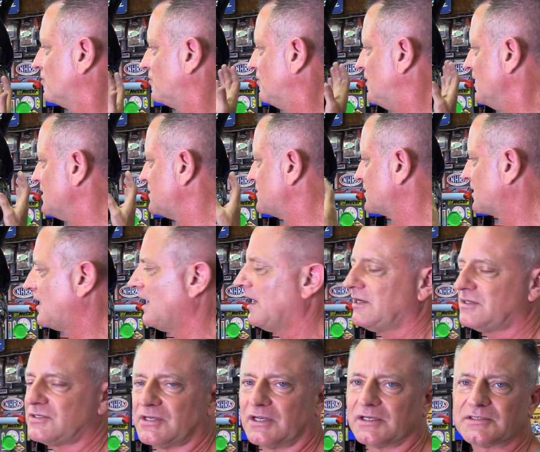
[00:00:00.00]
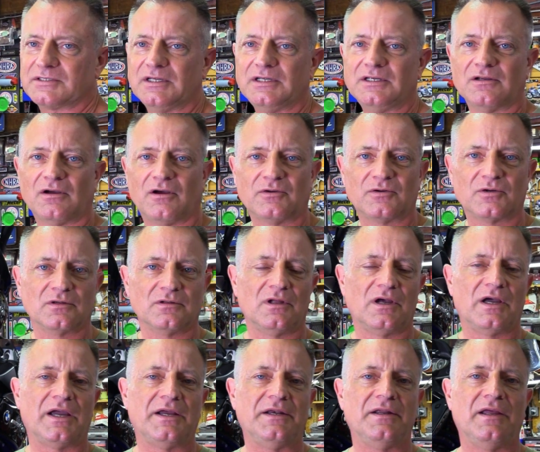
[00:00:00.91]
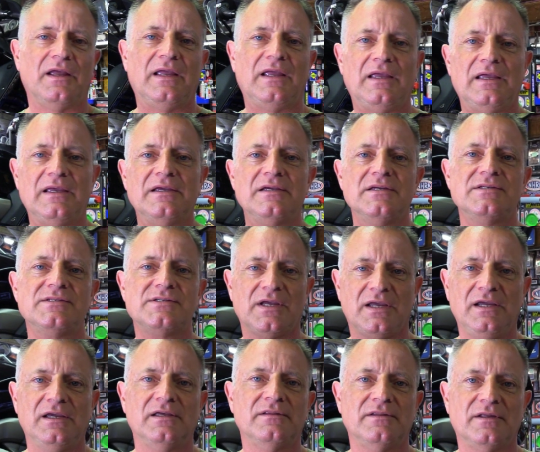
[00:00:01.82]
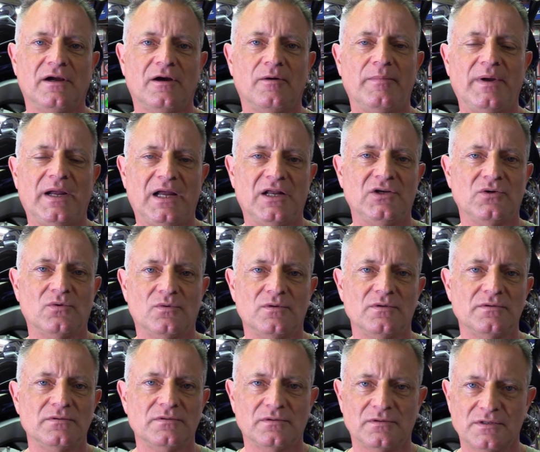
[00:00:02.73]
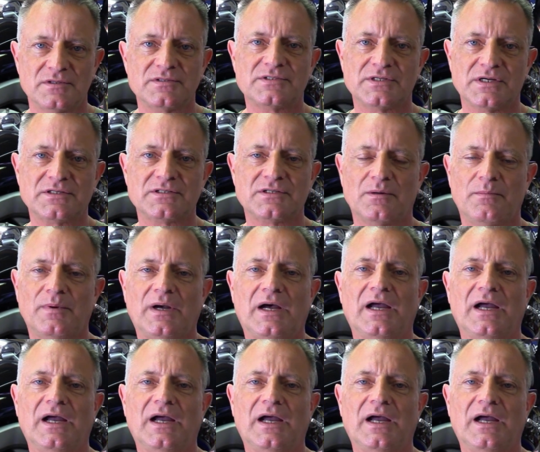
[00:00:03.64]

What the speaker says: This K1600 line is in their manual system.